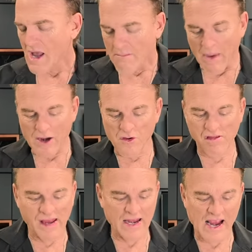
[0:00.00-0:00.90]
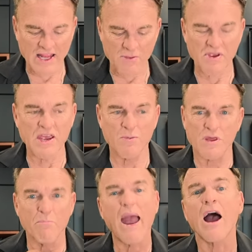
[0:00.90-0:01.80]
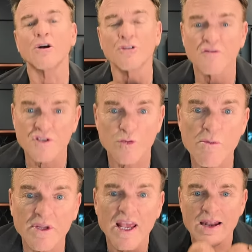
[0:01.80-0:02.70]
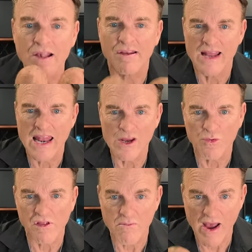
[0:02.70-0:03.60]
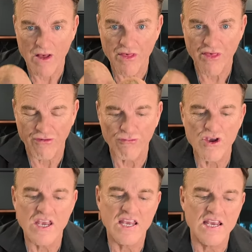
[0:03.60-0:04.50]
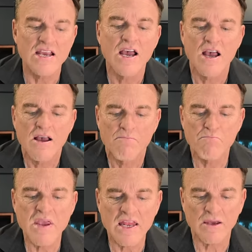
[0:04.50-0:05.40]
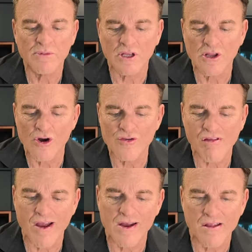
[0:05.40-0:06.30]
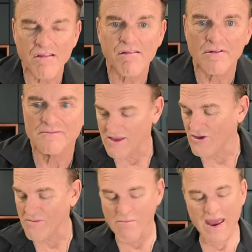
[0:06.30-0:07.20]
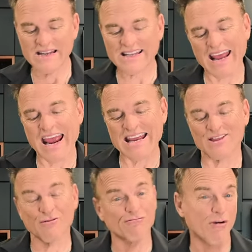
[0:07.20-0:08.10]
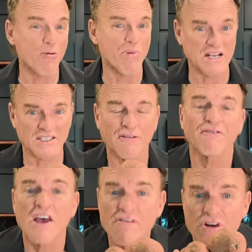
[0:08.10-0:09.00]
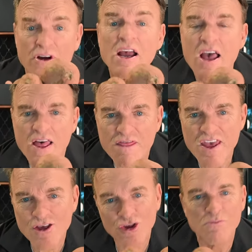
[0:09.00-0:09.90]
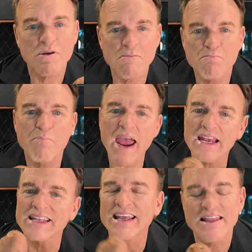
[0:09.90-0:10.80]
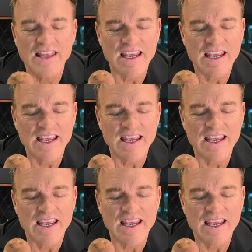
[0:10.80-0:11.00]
My understanding, I have to begin with a pound of sweet potatoes, and that equals about 3 medium to large size. To maintain the robust flavor, these should be baked in